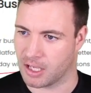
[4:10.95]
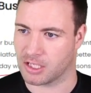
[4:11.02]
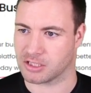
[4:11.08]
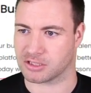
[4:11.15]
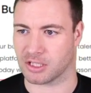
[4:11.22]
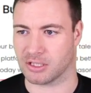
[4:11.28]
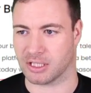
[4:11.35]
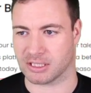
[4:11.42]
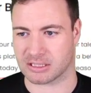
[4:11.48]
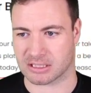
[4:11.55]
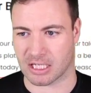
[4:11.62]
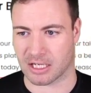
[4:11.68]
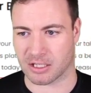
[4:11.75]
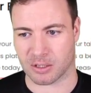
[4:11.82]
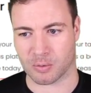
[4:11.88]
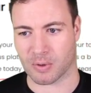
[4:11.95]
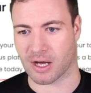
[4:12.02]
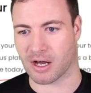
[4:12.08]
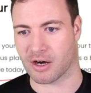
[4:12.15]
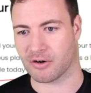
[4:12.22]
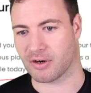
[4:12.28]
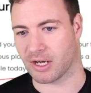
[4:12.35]
So let's say you
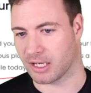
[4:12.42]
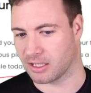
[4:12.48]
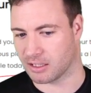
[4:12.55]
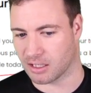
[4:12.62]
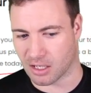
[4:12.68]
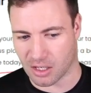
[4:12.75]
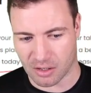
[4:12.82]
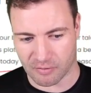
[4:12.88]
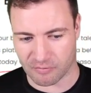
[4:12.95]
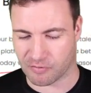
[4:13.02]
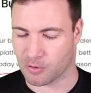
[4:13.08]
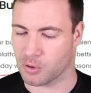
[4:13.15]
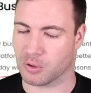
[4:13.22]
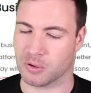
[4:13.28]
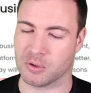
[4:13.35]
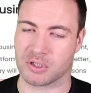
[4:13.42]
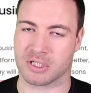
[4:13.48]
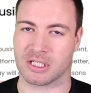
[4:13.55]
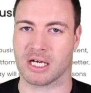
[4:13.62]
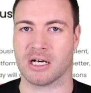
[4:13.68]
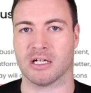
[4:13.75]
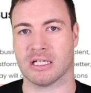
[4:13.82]
are a Fort
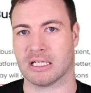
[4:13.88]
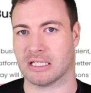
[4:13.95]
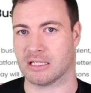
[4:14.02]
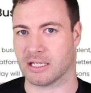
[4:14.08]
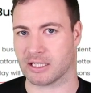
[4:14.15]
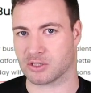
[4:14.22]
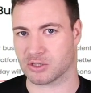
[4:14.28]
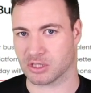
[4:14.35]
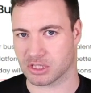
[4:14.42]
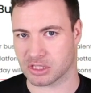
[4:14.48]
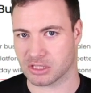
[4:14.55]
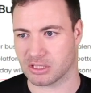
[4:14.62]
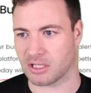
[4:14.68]
Lauderdale electrician.